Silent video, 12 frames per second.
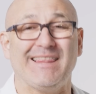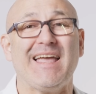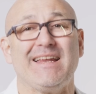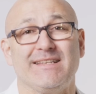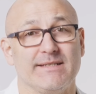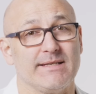
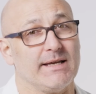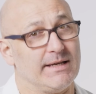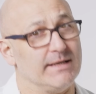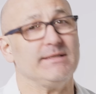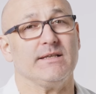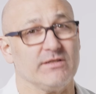lens
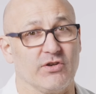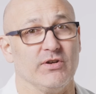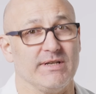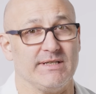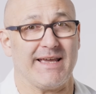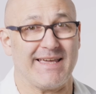is as good
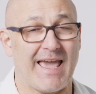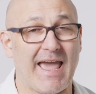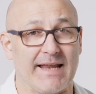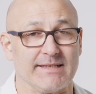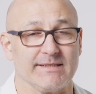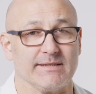as it
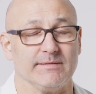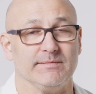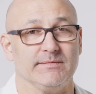gets.